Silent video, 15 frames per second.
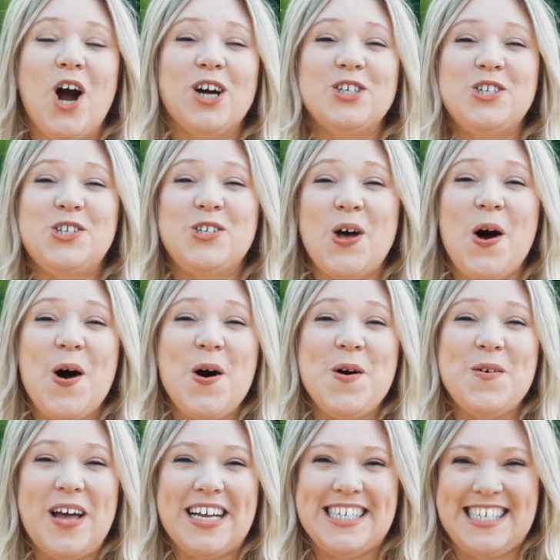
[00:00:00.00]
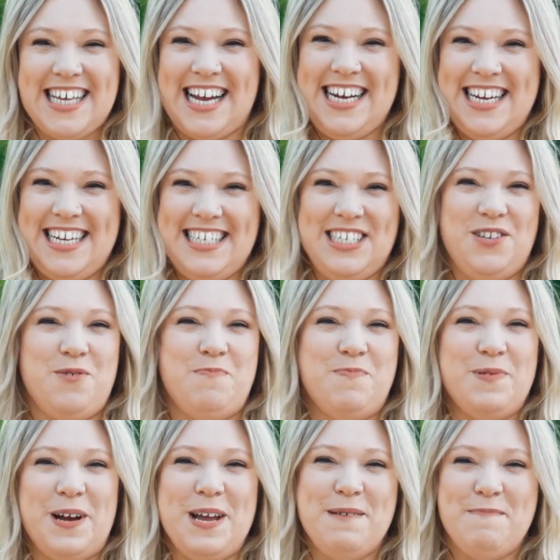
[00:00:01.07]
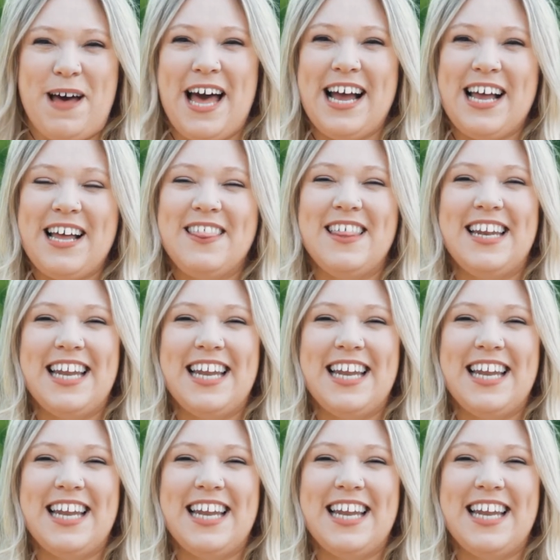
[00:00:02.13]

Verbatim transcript: are so excited to bring back the